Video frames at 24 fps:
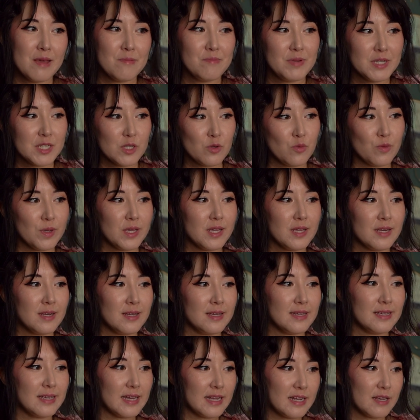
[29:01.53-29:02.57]

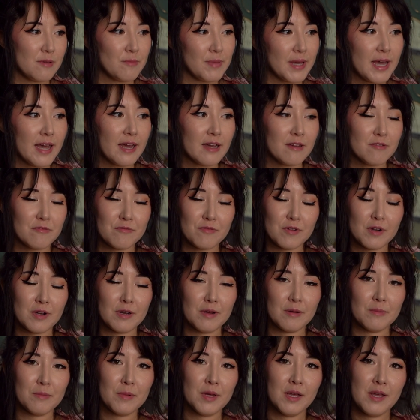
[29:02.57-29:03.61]
between getting back
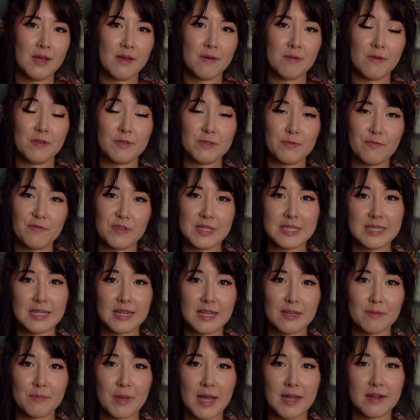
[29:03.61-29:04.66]
from
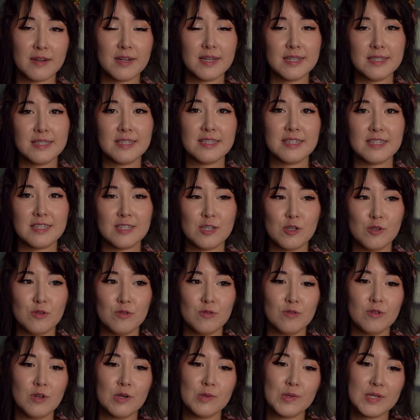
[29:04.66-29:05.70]
visiting parents
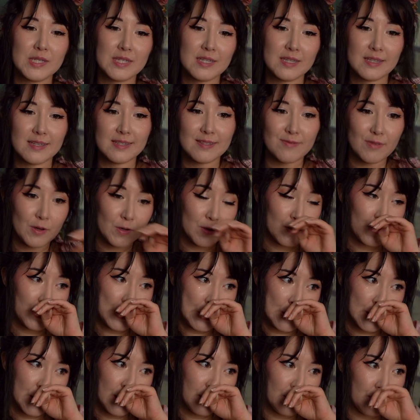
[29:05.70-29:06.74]
to going to this photo
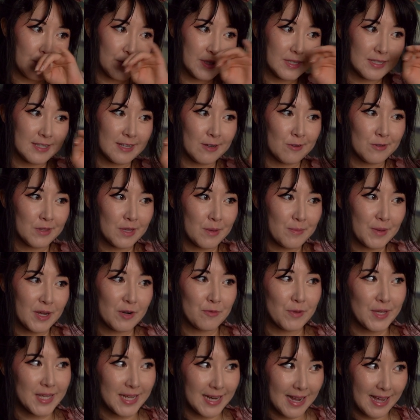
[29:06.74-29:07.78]
retreat was only about
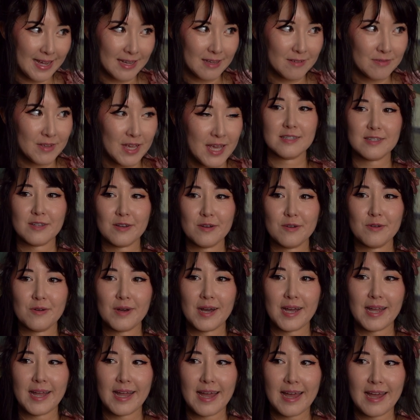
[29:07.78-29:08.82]
a week and a half. So
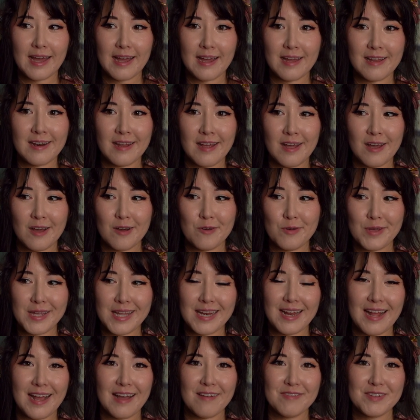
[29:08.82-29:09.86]
I had a week
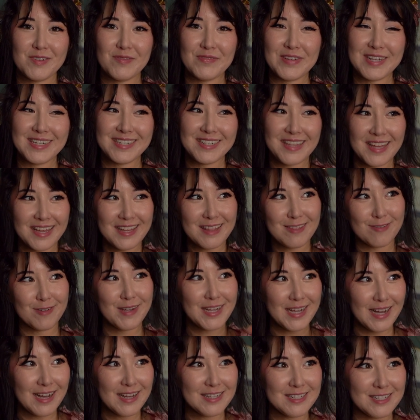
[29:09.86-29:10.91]
and a half to finish like
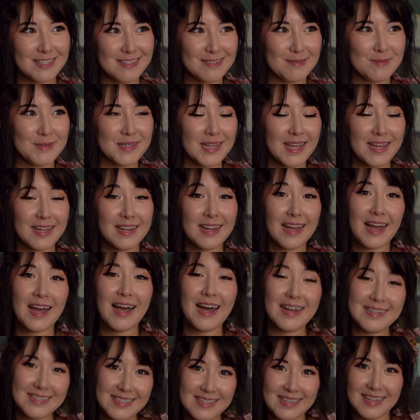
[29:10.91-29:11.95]
3 costumes, and
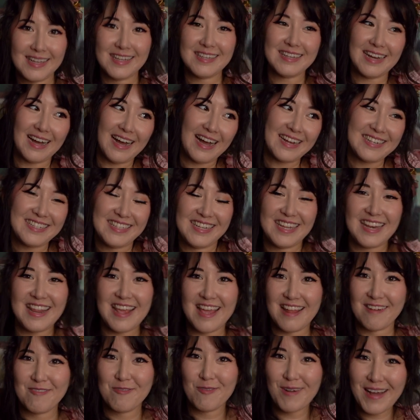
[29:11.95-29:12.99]
I did
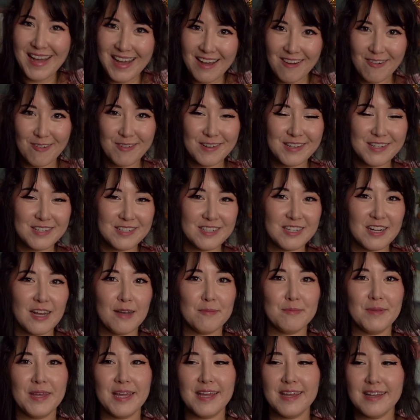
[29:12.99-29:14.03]
it. Wow, good
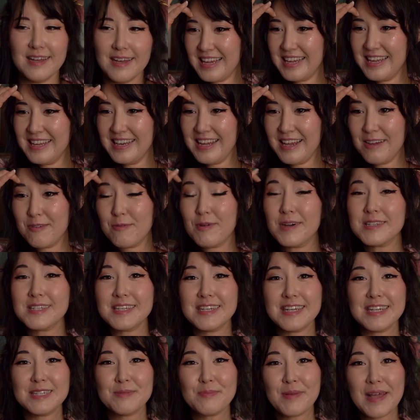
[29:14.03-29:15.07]
job me. And it
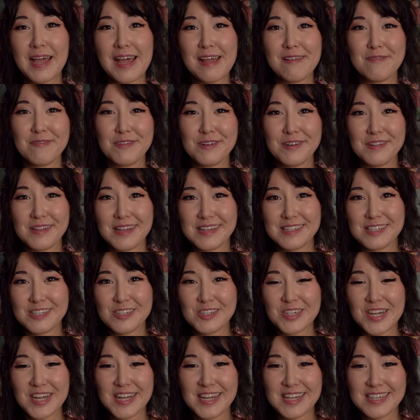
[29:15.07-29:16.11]
wasn't as painful as
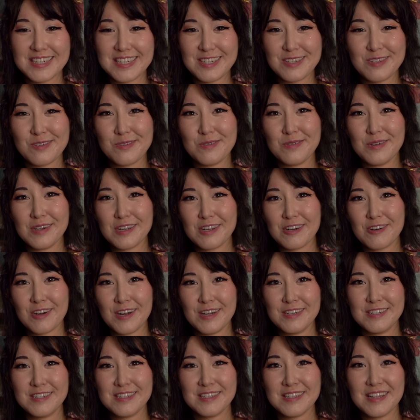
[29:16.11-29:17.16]
trying to
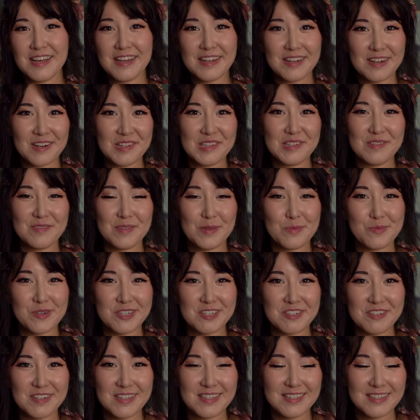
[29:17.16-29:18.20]
crunch like all of the
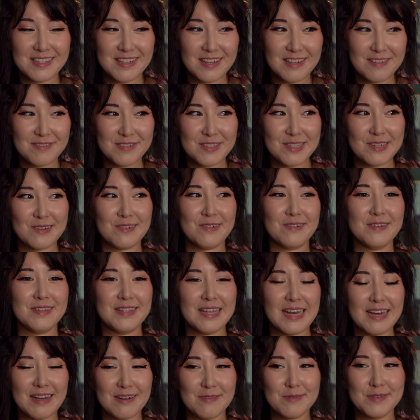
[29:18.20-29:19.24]
Bridgerton stuff, so
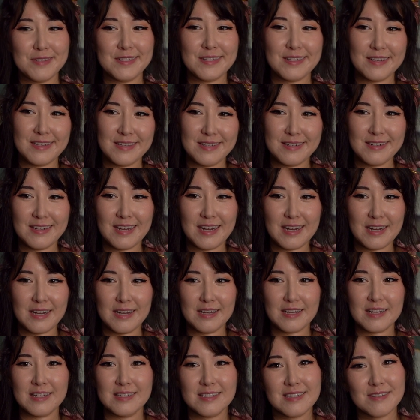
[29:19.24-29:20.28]
that was good
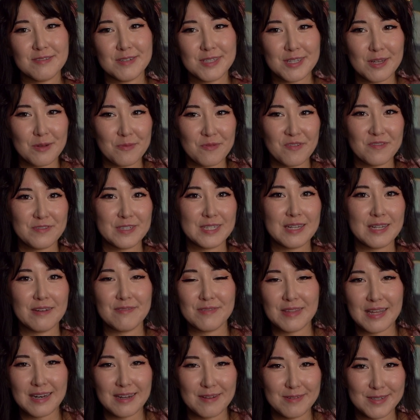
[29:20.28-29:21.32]
because it was all stuff
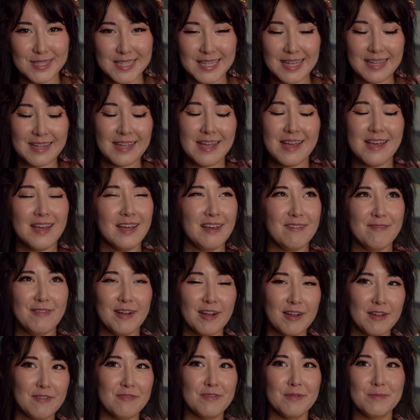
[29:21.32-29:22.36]
that I was like
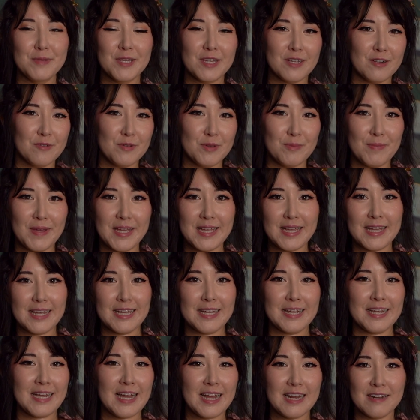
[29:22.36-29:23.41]
very familiar with making
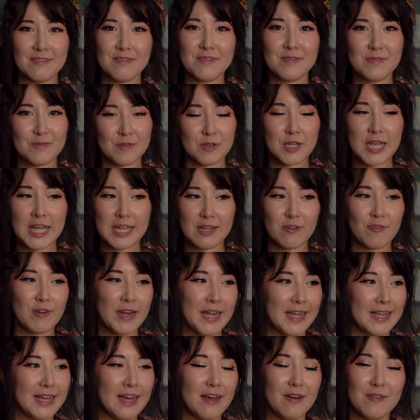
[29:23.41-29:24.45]
and kind of can
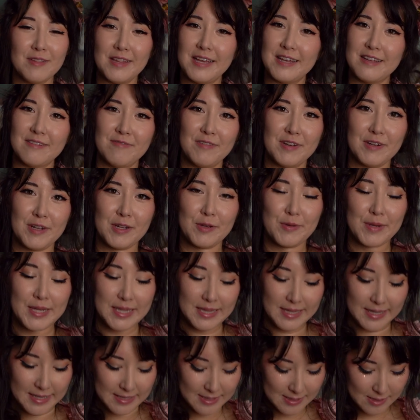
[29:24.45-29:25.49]
crank out like very
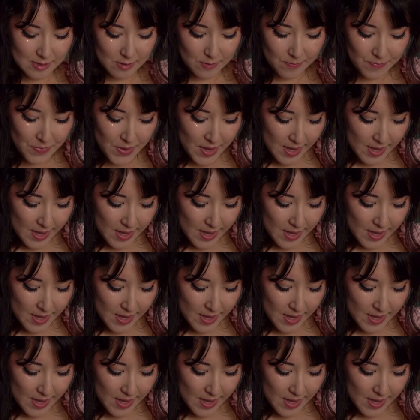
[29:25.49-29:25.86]
quickly. So